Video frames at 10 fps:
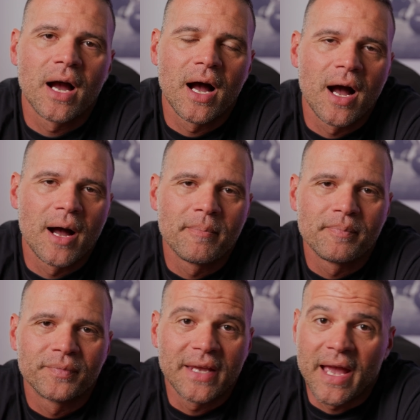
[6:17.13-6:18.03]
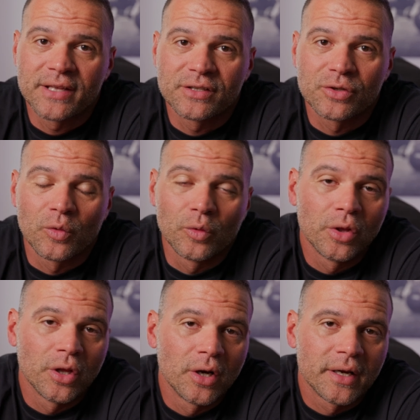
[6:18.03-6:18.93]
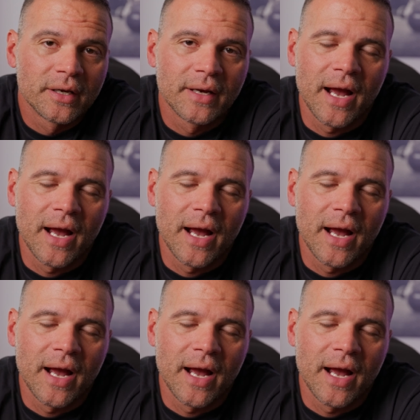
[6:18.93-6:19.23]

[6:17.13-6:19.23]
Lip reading: Dehancer a real look.